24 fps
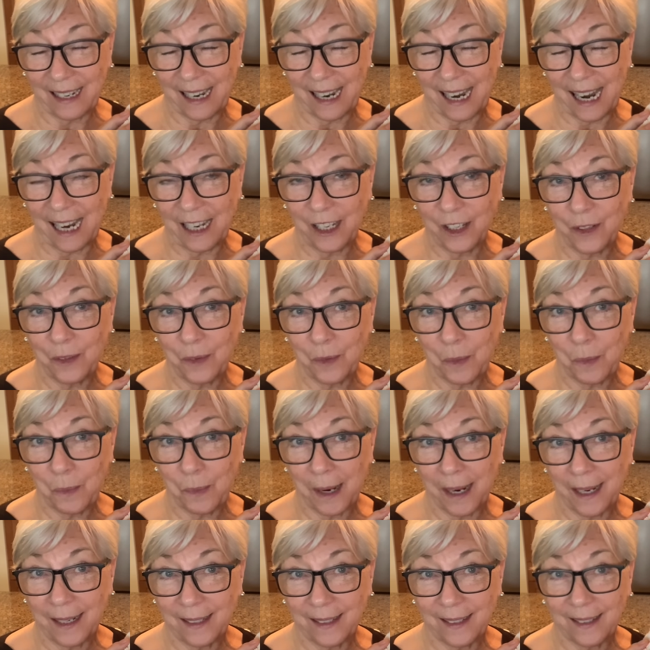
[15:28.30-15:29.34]
And you know
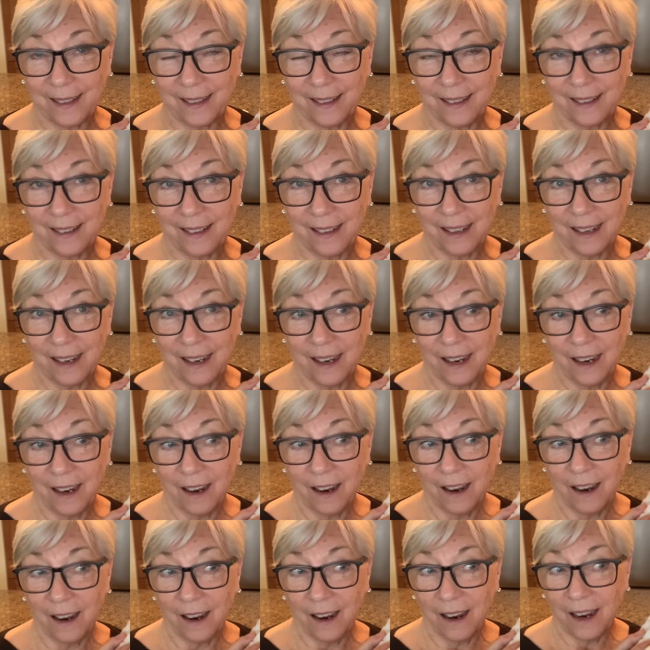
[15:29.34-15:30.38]
what?
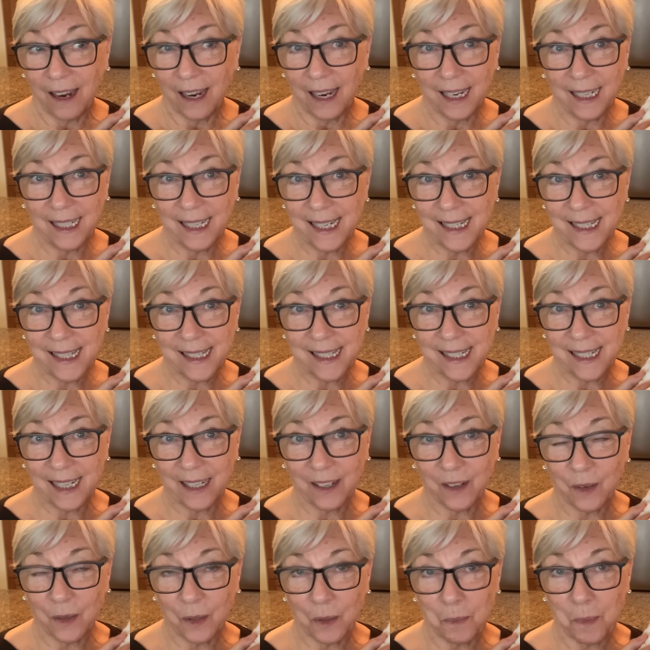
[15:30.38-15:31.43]
It doesn't
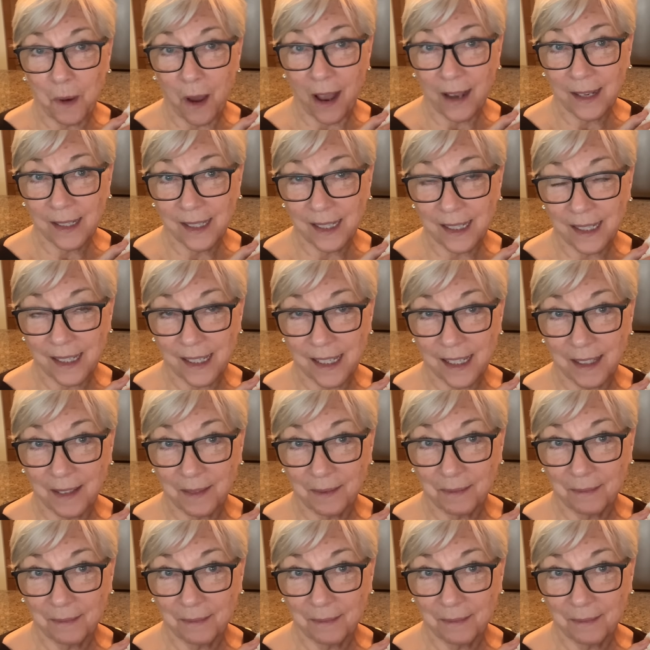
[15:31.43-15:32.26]
tick all the boxes.